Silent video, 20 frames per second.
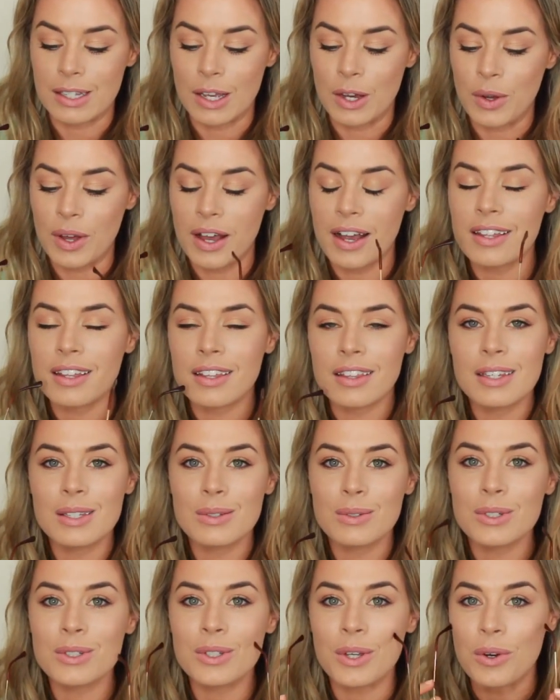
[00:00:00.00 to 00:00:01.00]
so I thought
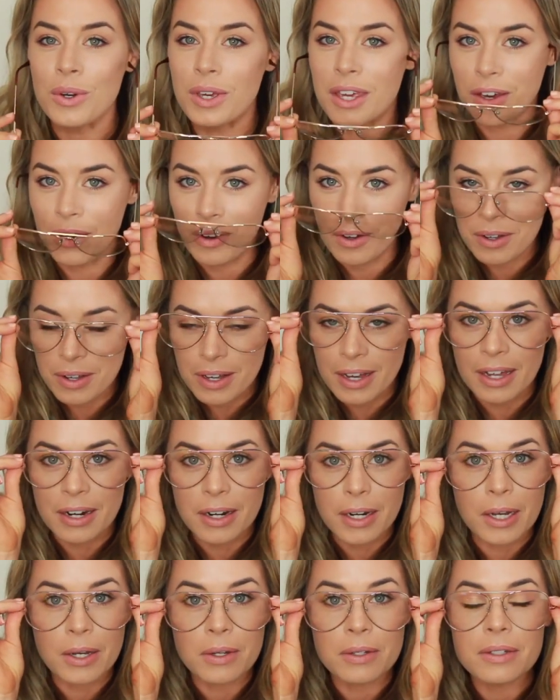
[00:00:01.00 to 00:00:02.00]
these were so cute. I
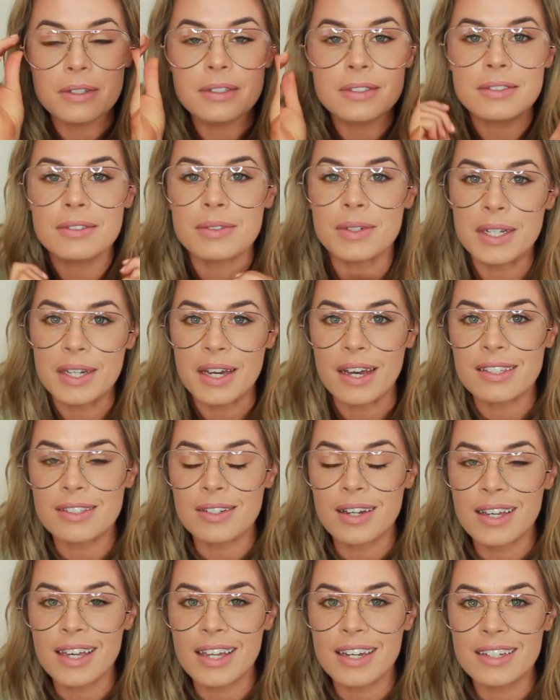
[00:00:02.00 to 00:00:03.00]
don't know. What do you guys
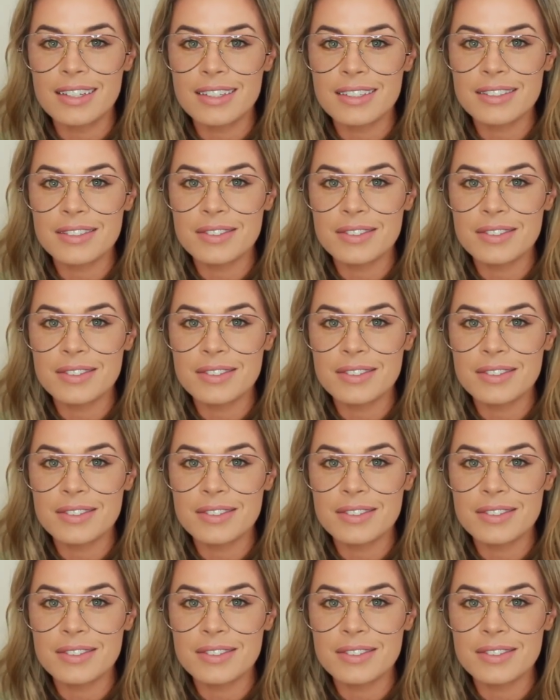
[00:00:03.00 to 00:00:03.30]
reckon?